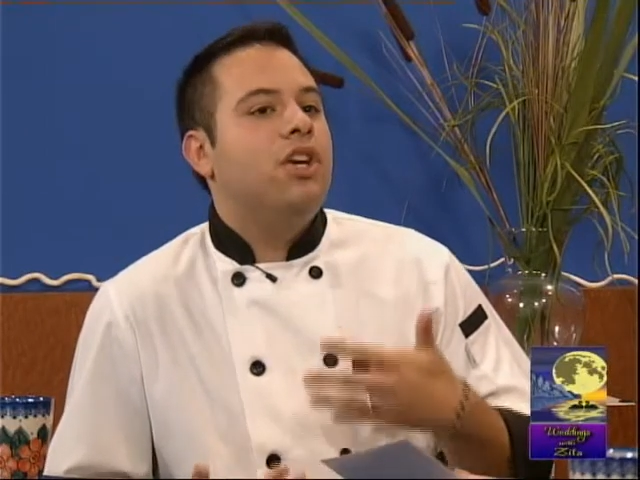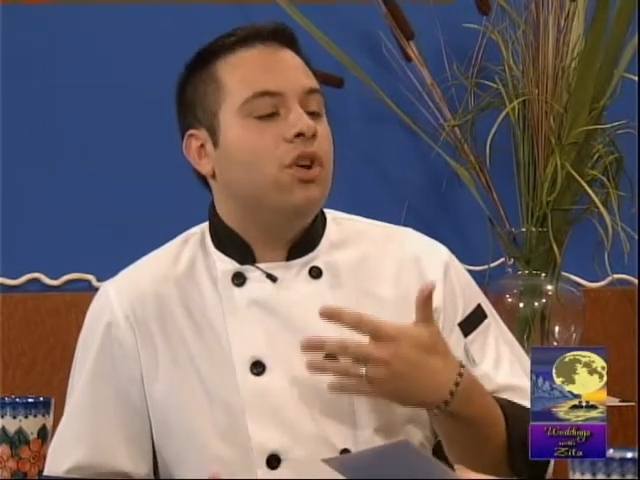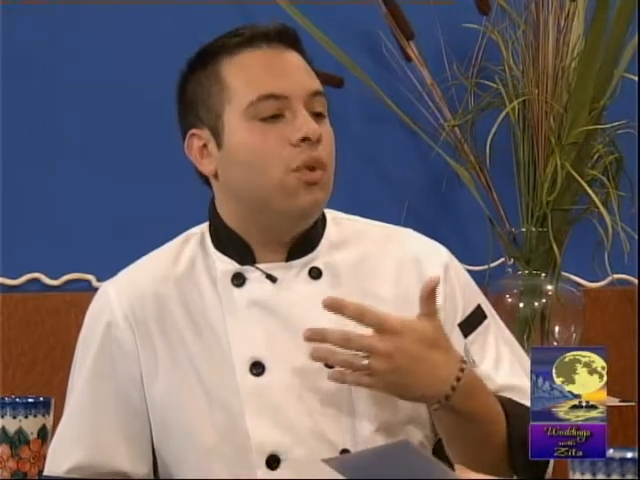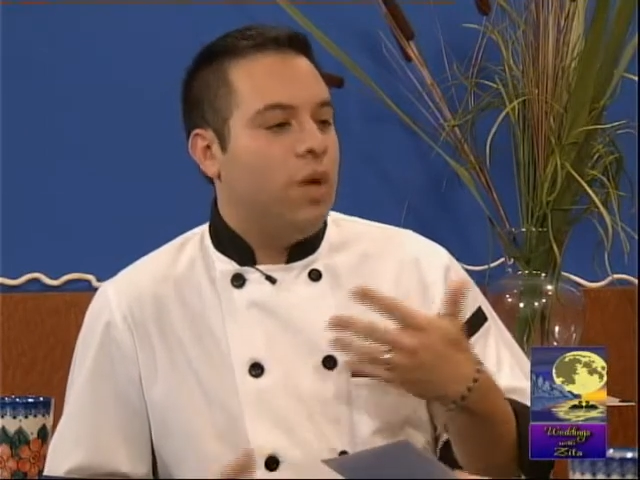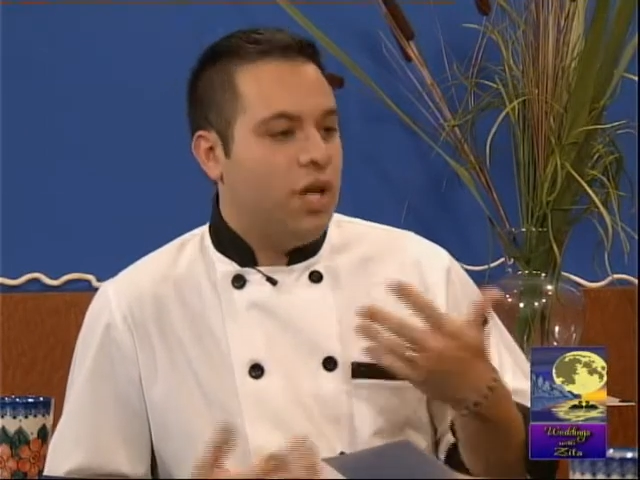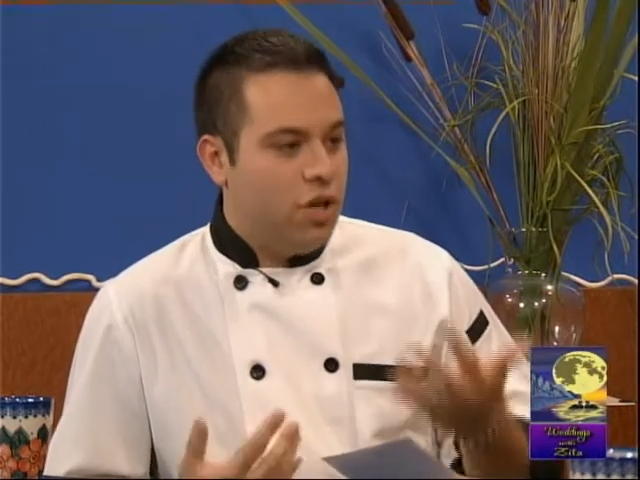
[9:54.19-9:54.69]
you
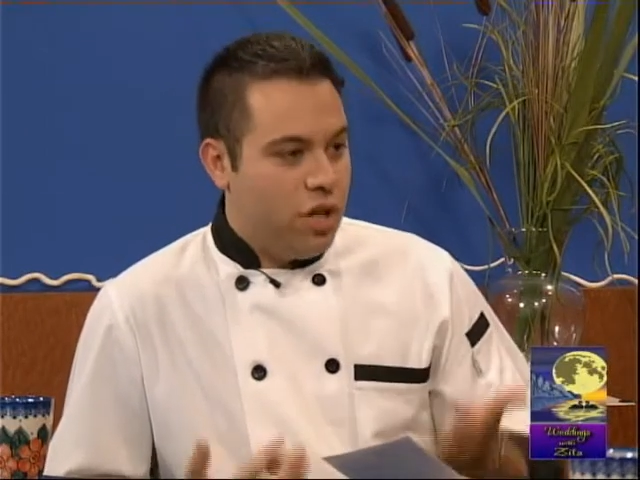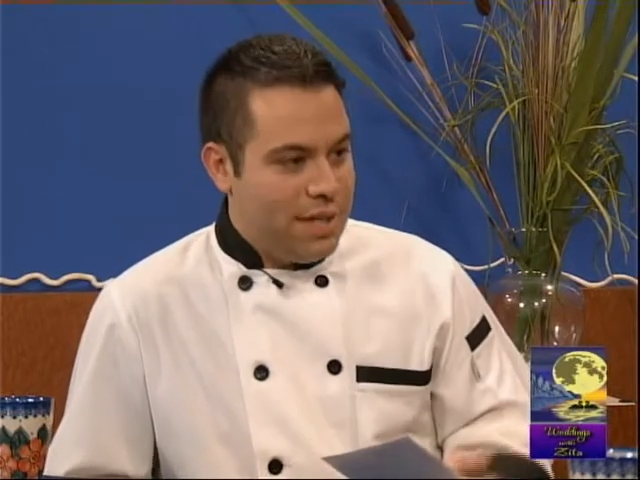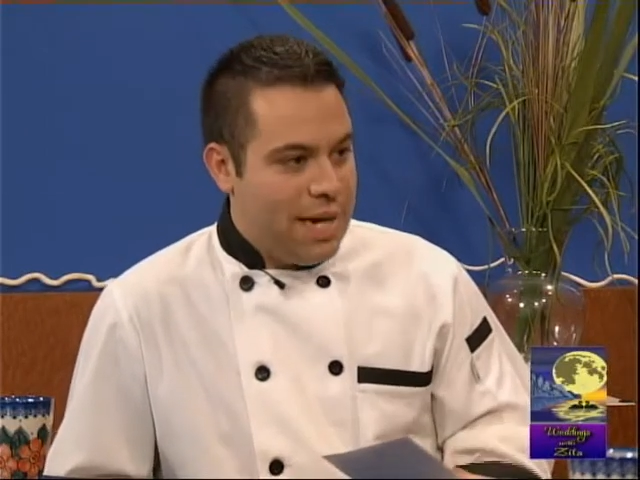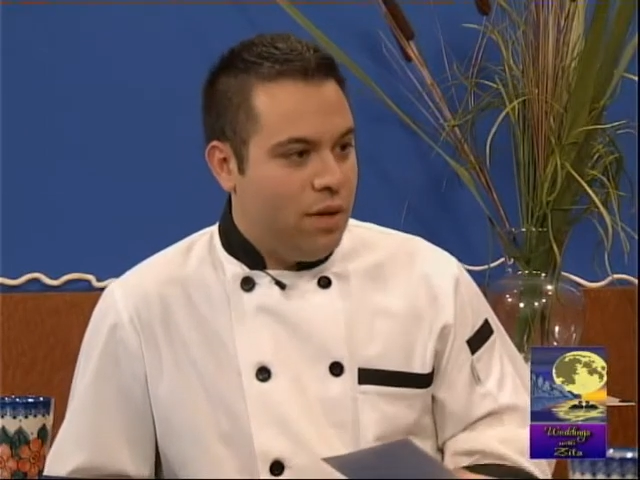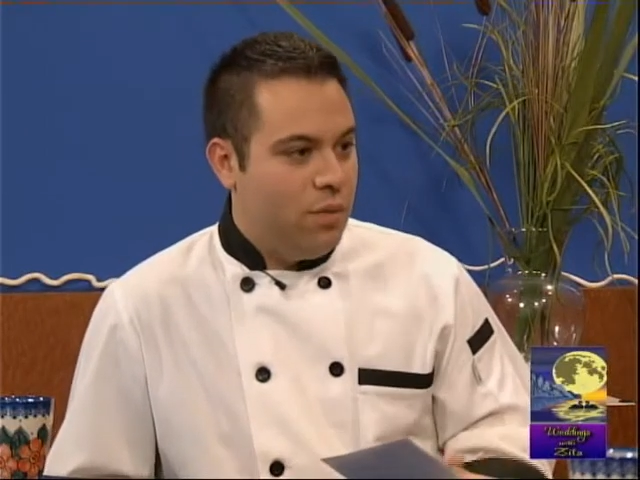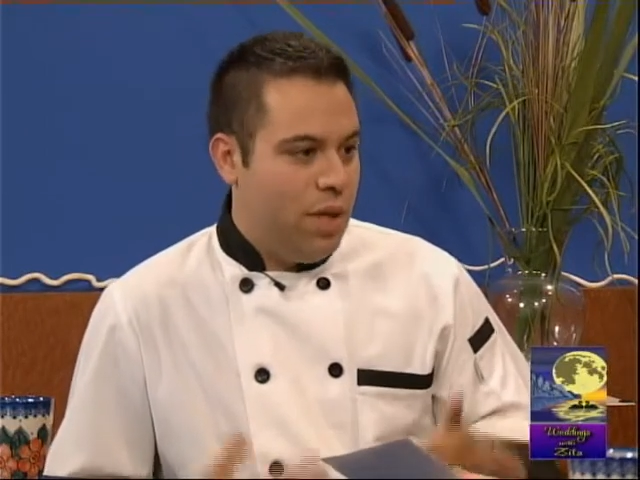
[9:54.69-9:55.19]
know, we cook
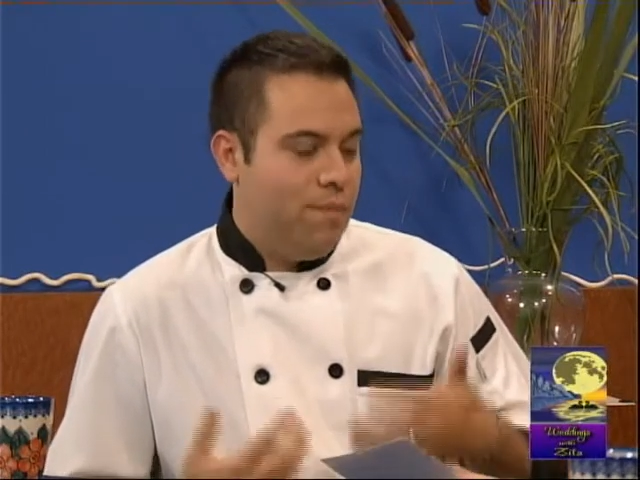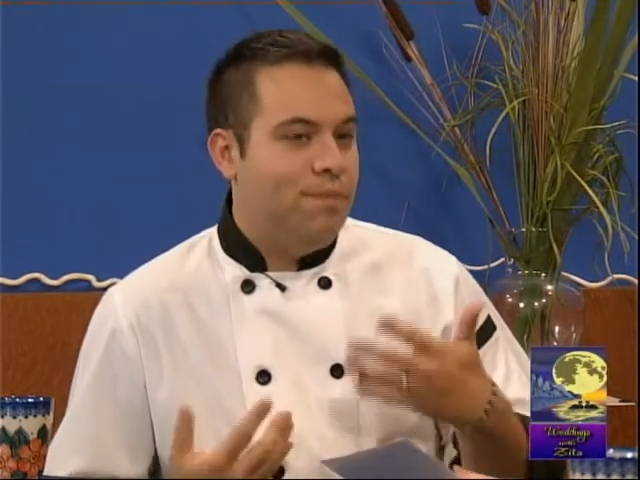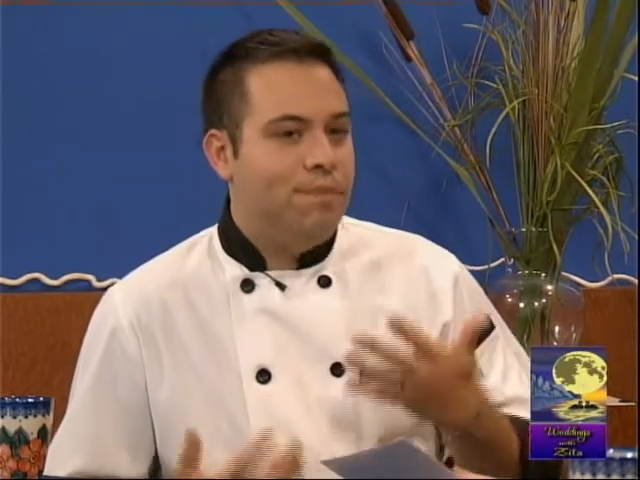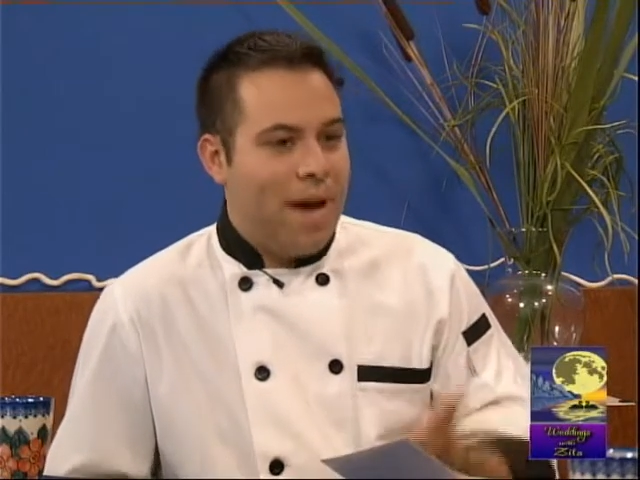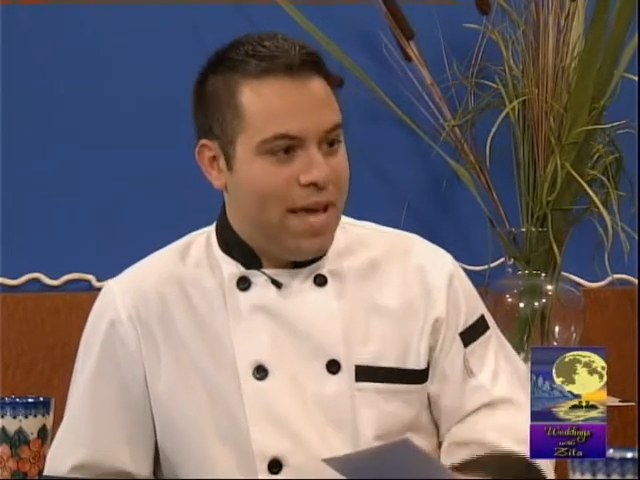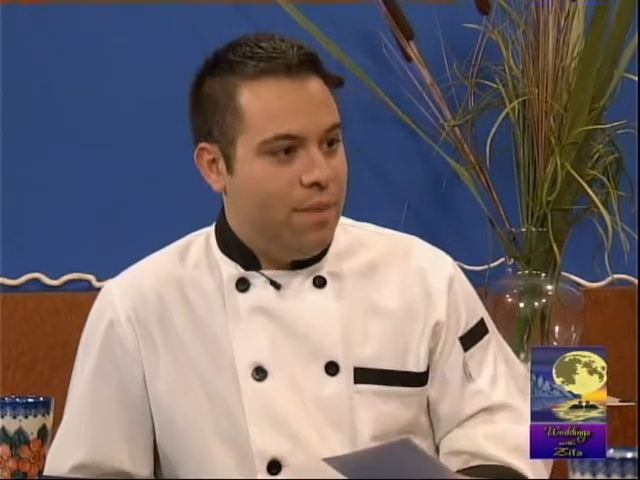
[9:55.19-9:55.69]
down, we
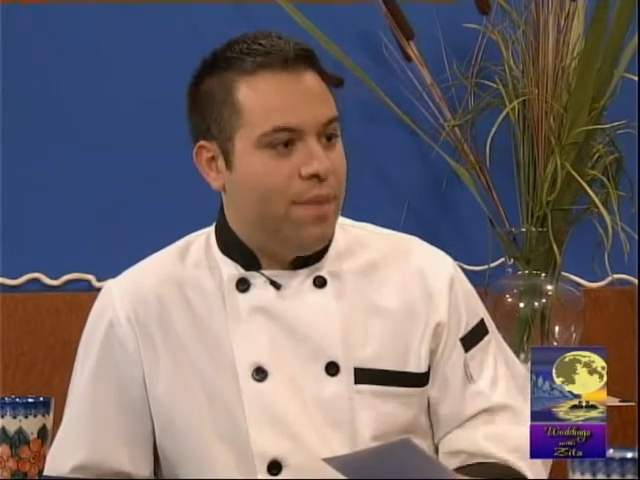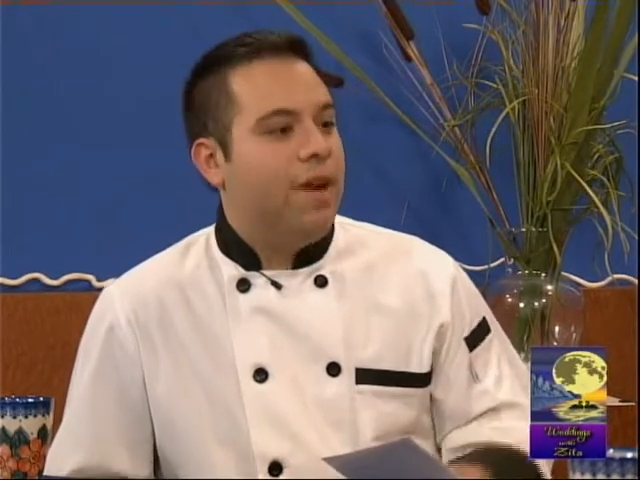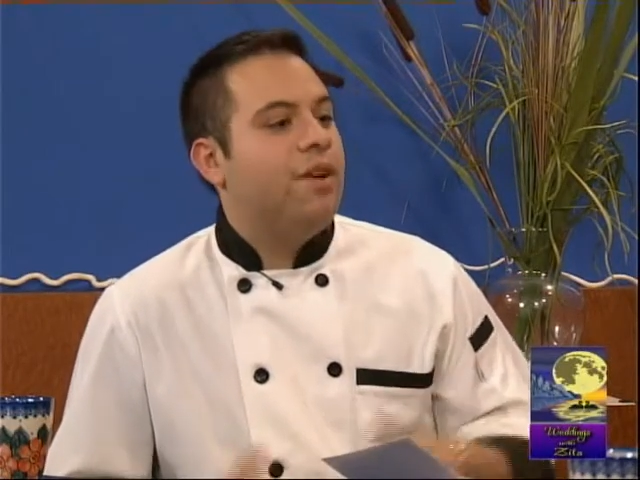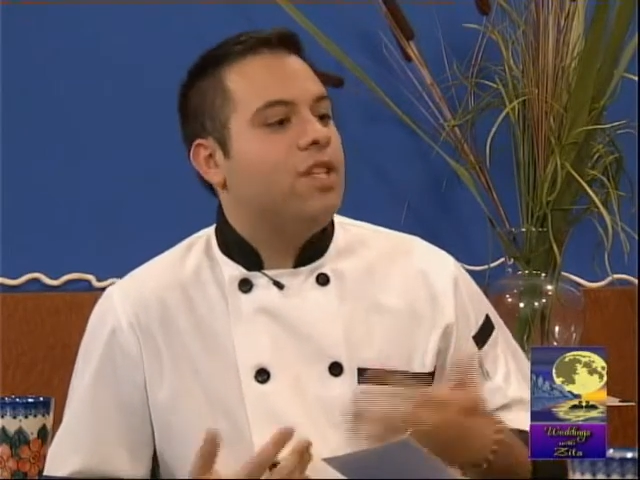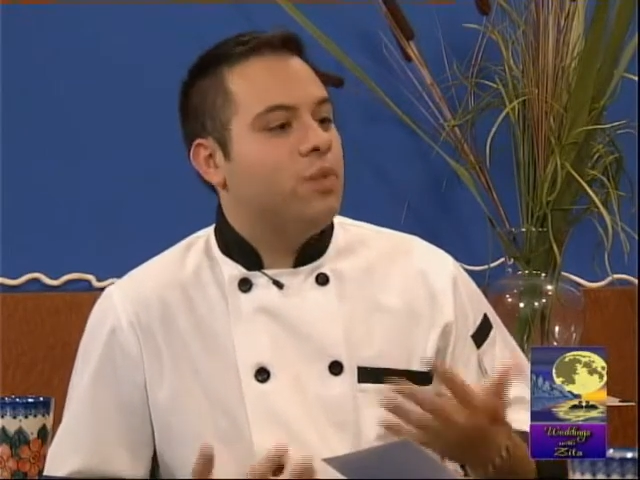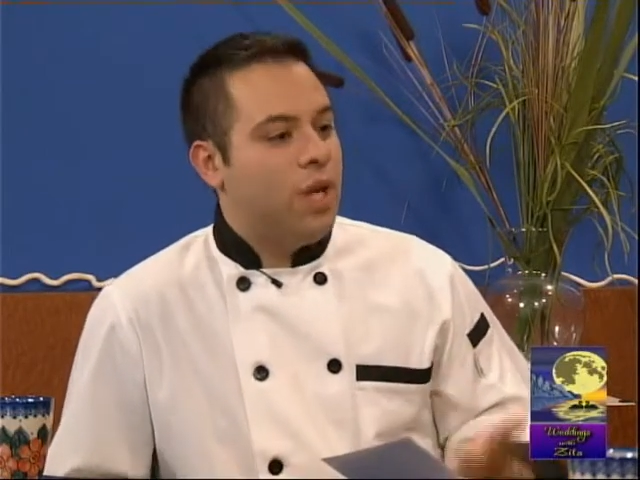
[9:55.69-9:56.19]
buy the
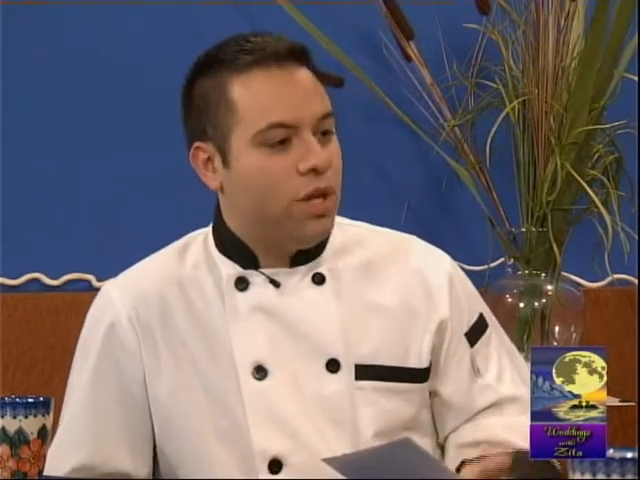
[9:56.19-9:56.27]
berries,